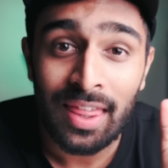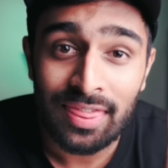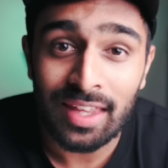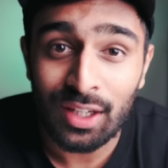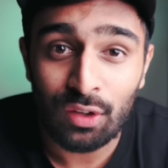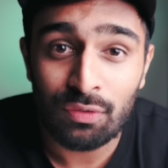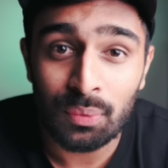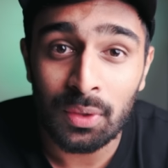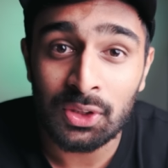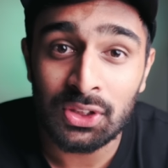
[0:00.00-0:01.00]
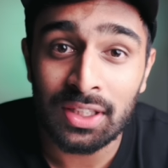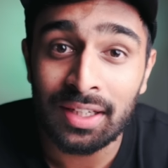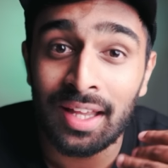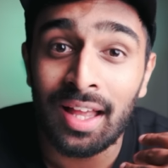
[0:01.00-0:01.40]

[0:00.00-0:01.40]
Thank you for watching.